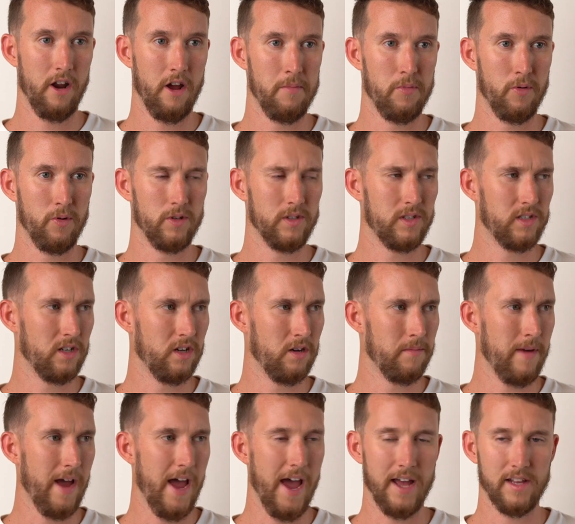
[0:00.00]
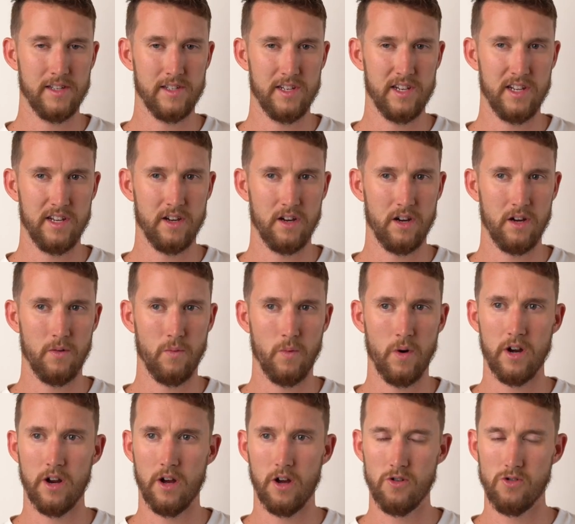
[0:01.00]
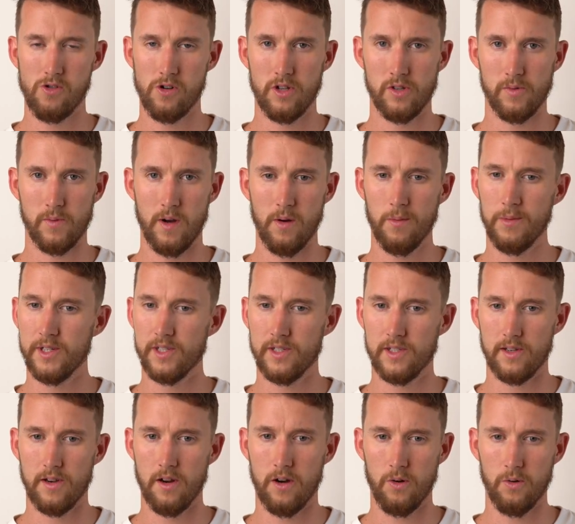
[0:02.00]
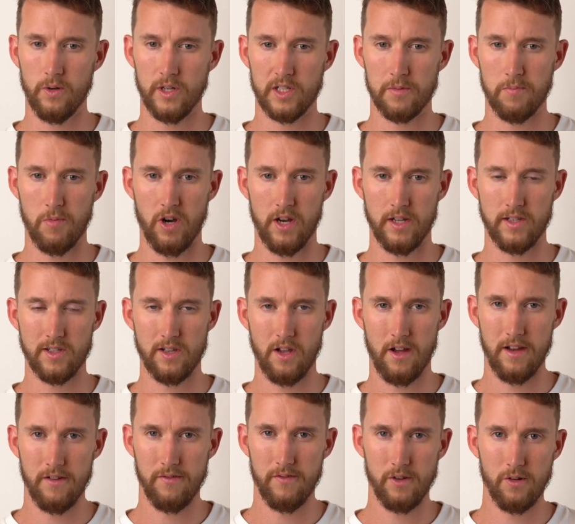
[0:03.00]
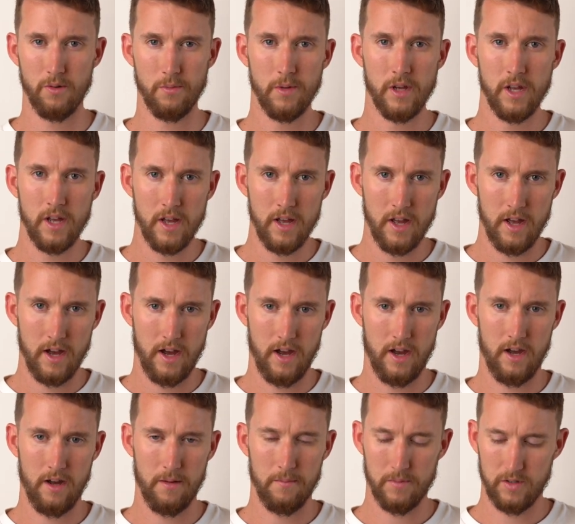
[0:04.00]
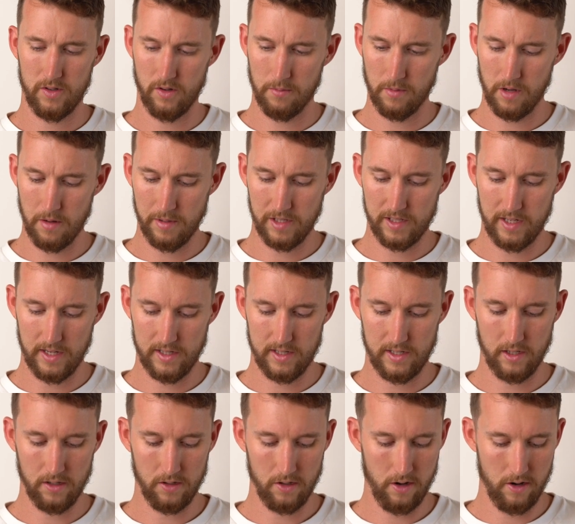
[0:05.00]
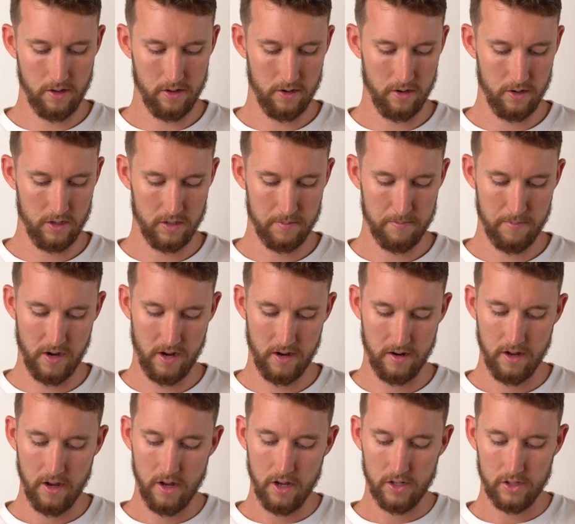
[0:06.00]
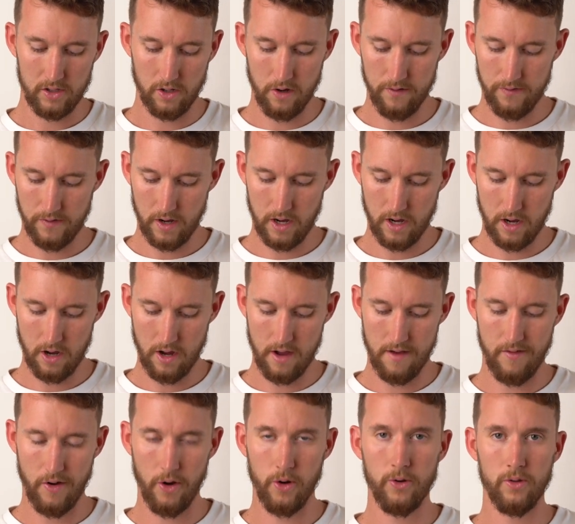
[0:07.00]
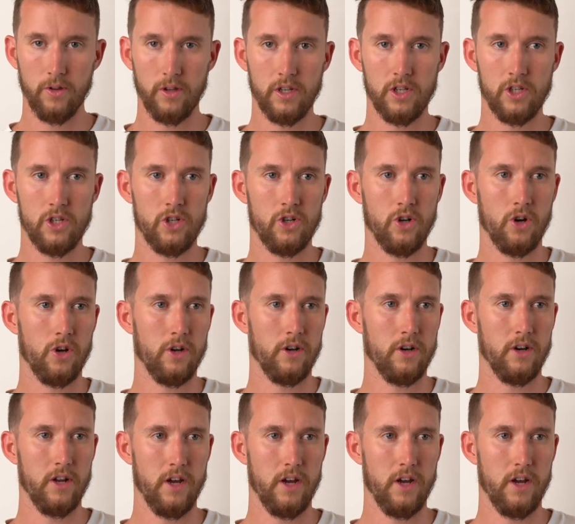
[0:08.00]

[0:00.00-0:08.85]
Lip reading: I bought some Astia 100 as well, which is an old expired slide film. So I'm going to be testing a lot of those, but so far I've only shot